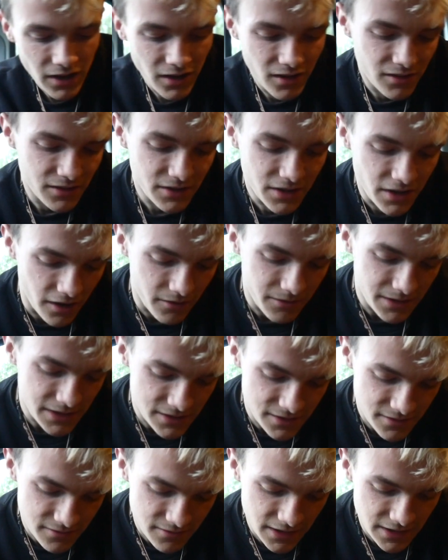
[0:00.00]
you know,
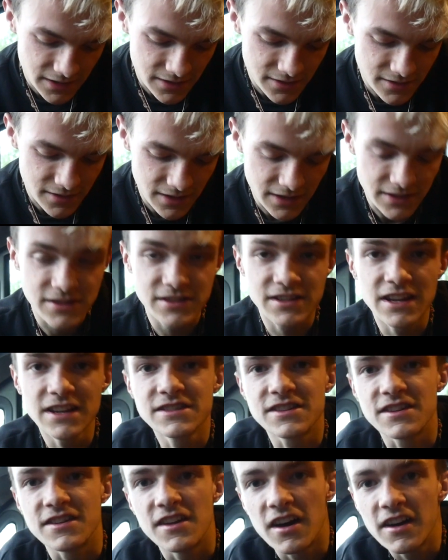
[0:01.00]
it's 10
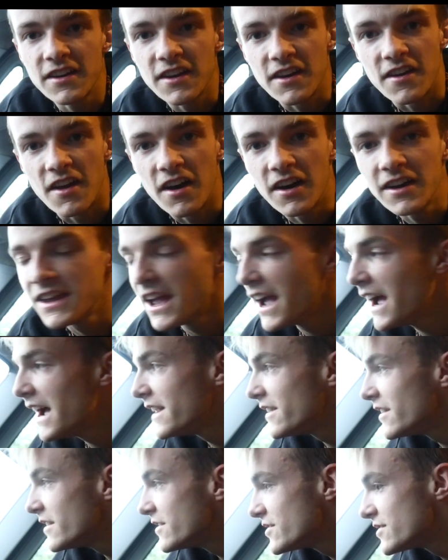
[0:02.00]
to 9 at night,
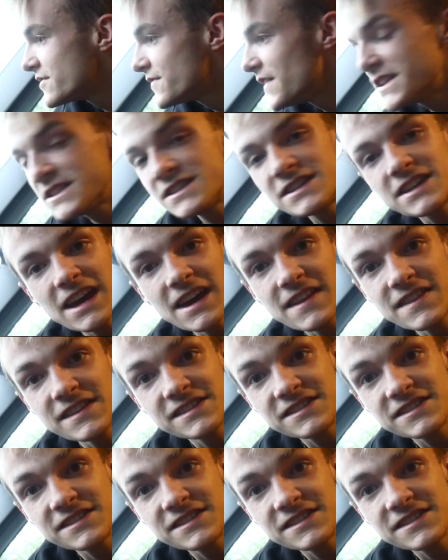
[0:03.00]
and I just fancy getting this